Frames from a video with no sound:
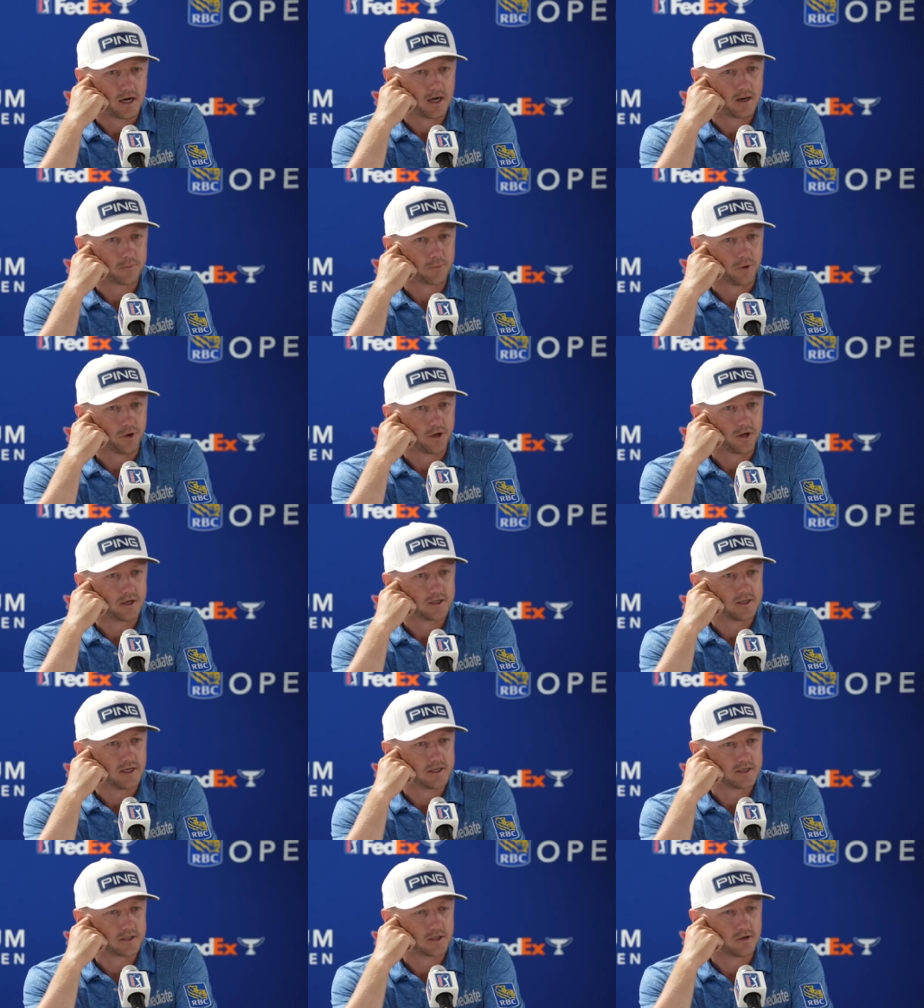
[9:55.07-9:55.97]
a pretty good
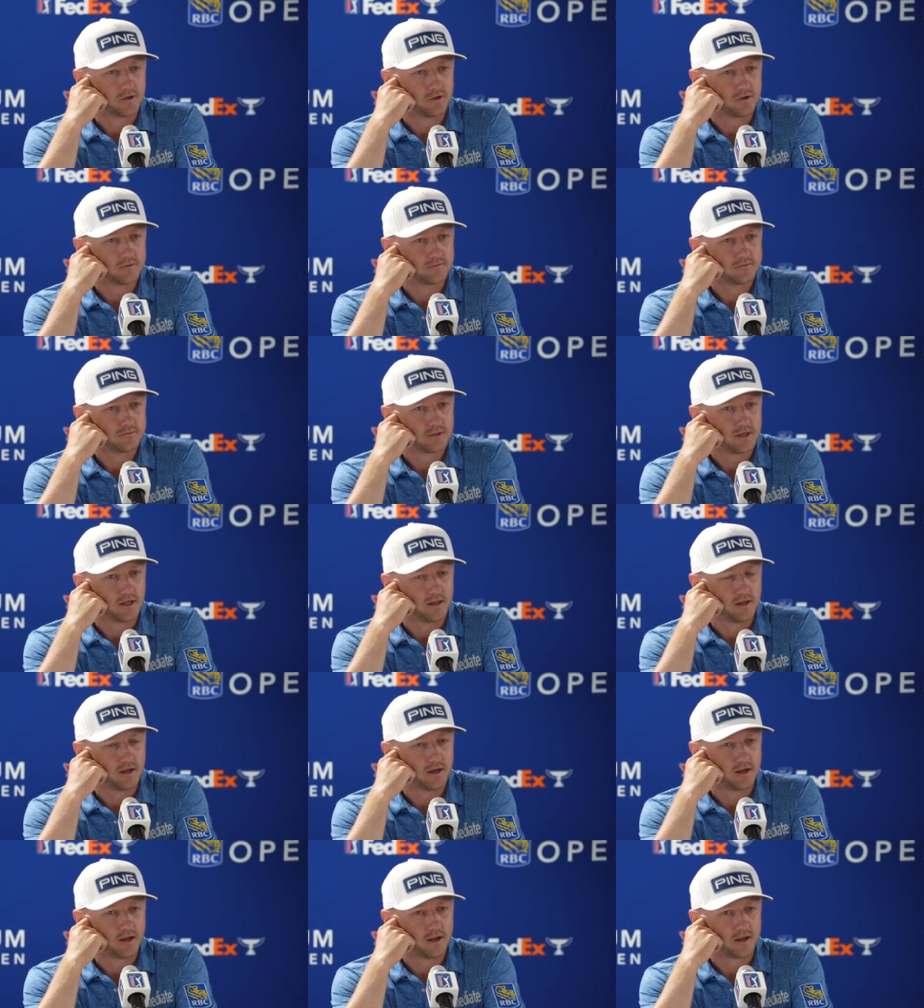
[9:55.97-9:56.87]
season going, and
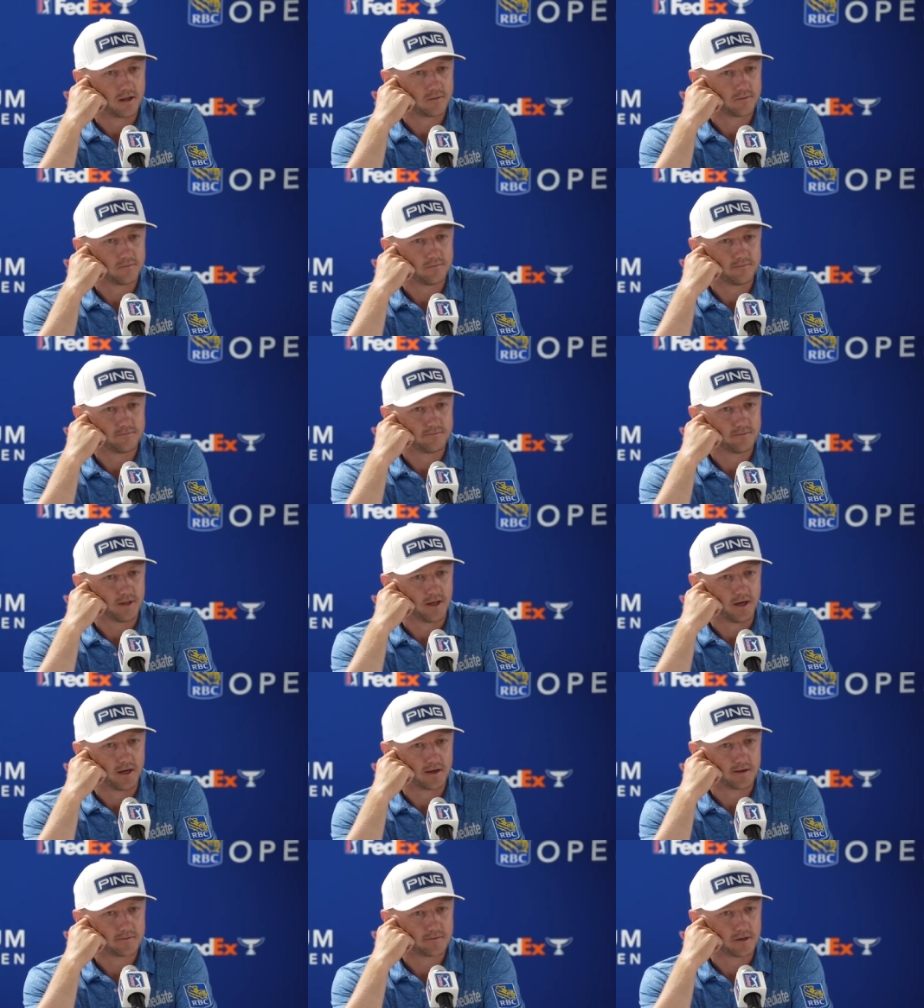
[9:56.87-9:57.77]
then I think
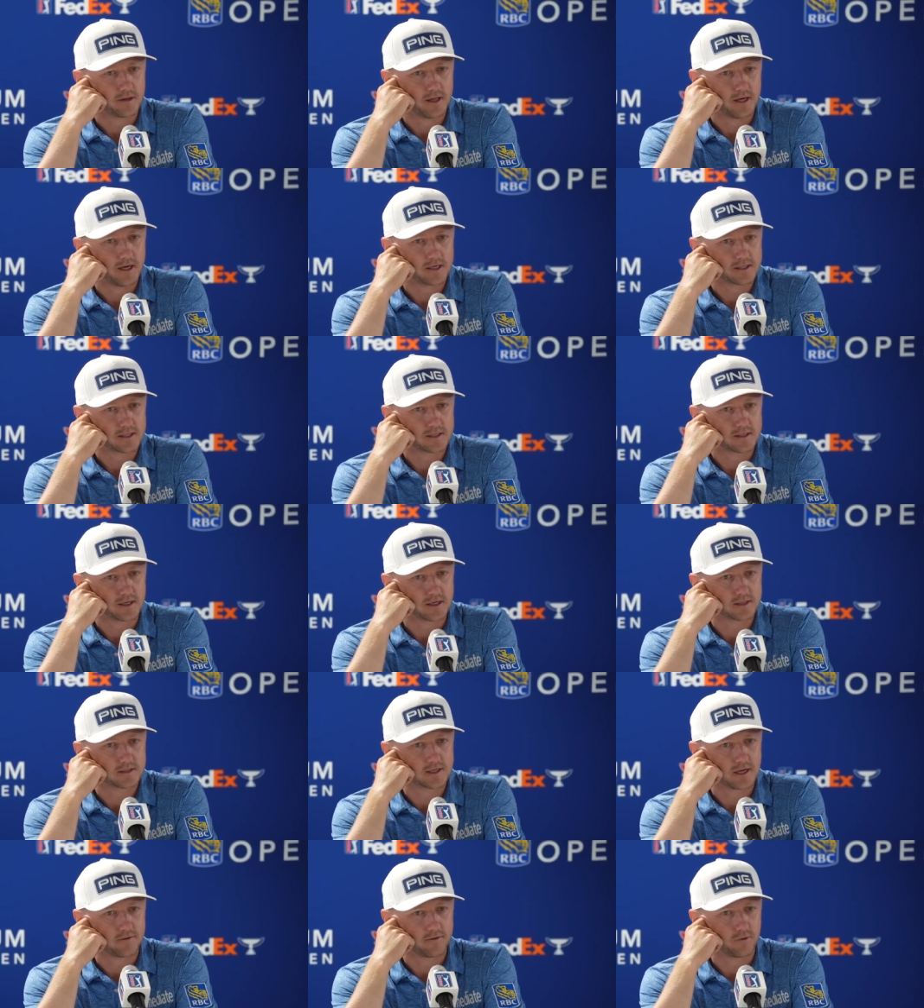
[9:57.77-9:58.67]
like the last
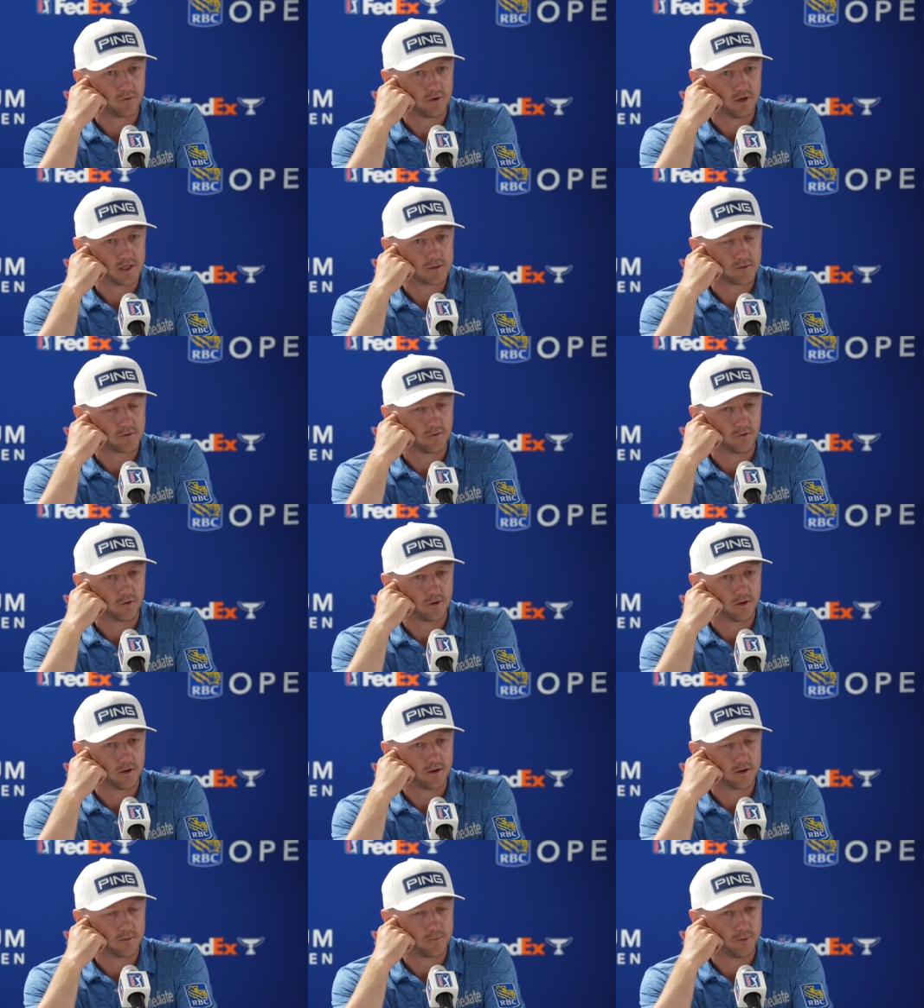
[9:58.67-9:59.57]
6-7 weeks before
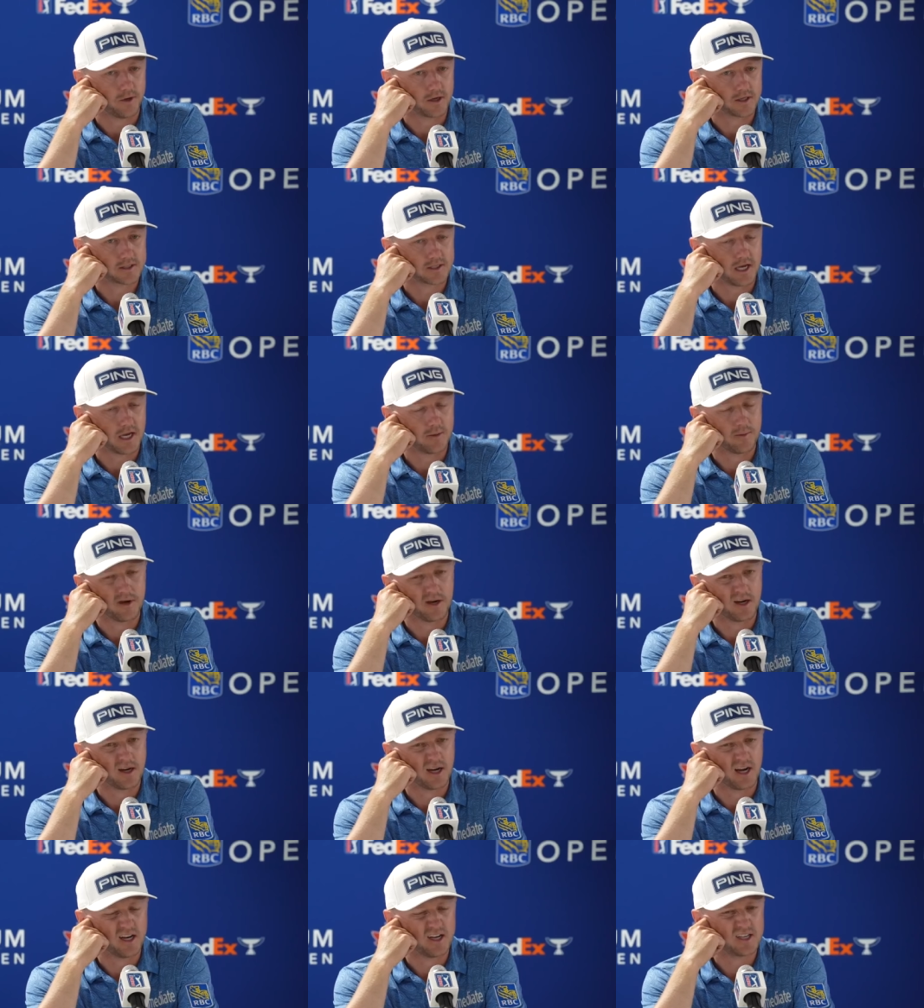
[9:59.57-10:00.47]
the picks came
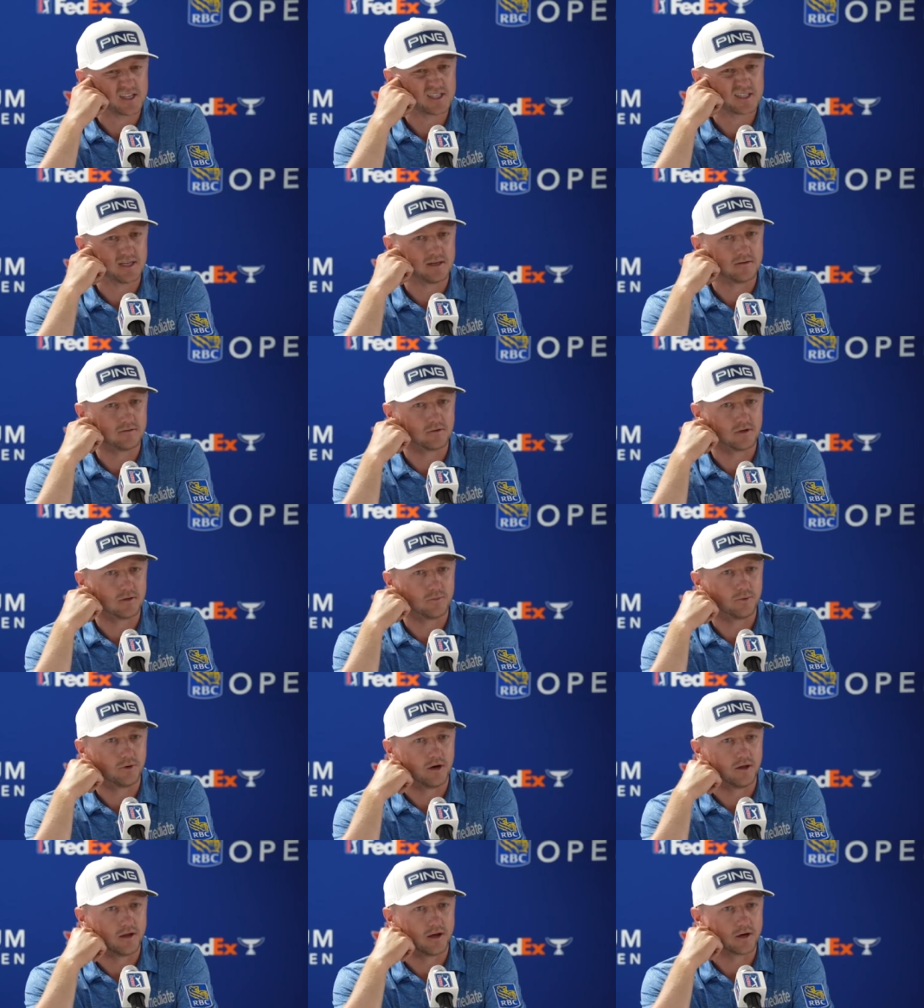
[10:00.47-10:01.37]
in, I just didn't really
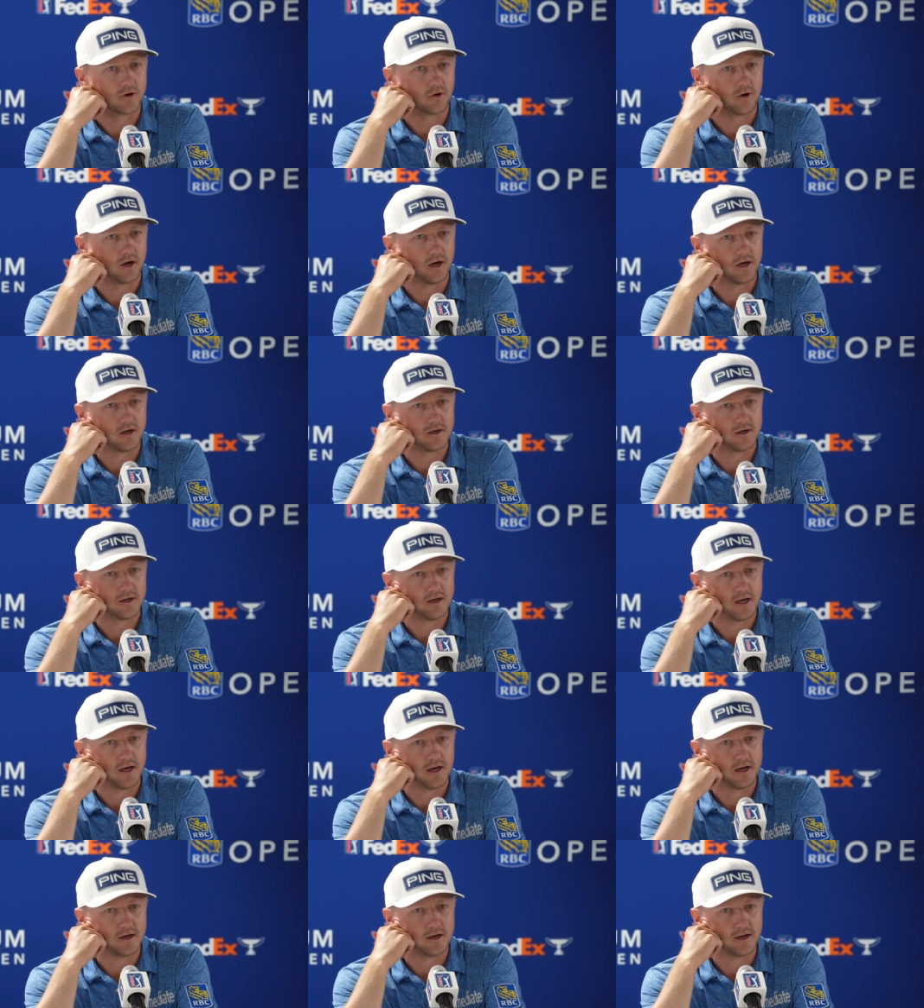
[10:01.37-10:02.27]
play that great,
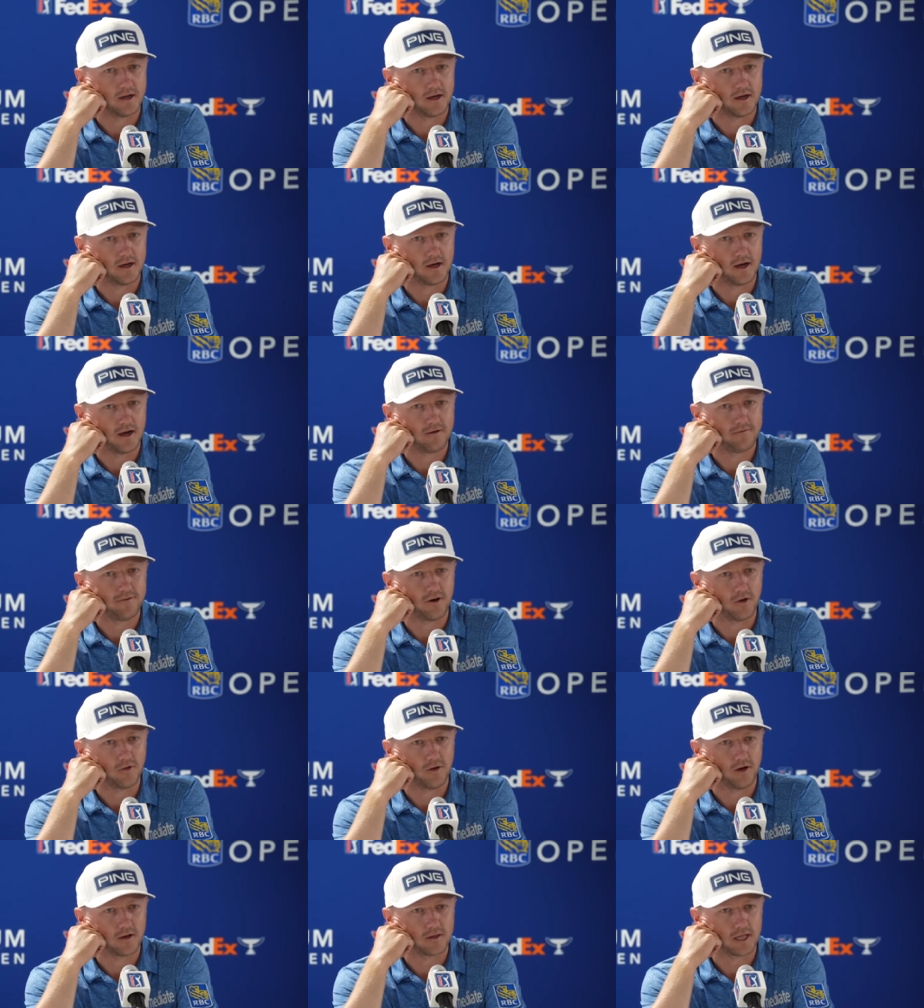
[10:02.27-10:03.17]
and I
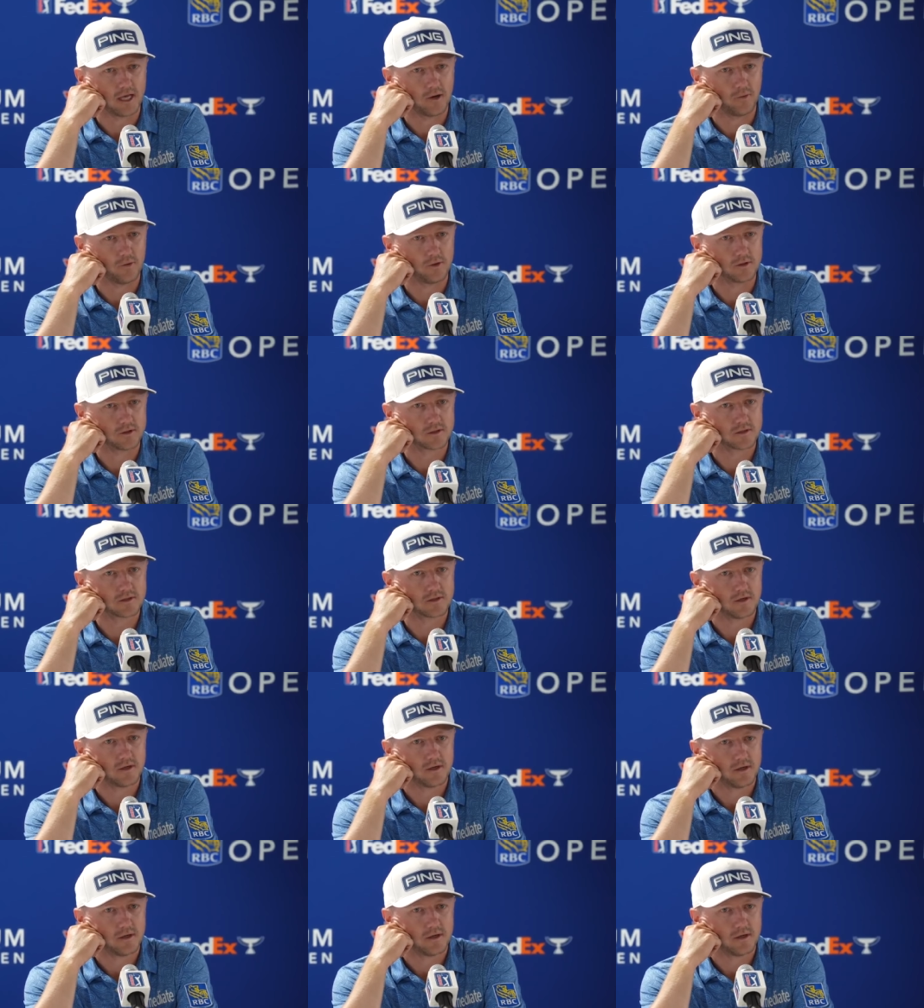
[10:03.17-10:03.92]
felt like that was